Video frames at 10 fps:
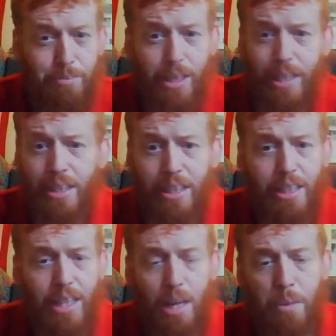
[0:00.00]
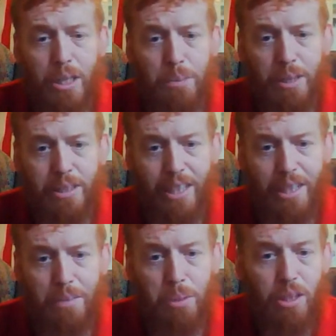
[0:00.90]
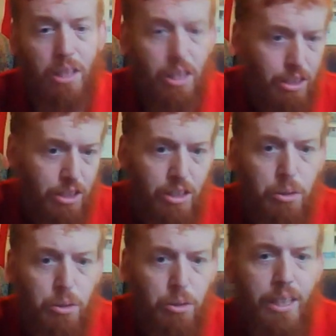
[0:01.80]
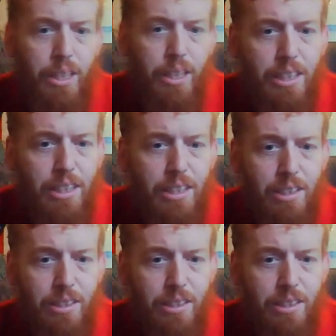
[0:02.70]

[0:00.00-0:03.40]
it didn't get America's best again, but you say it did.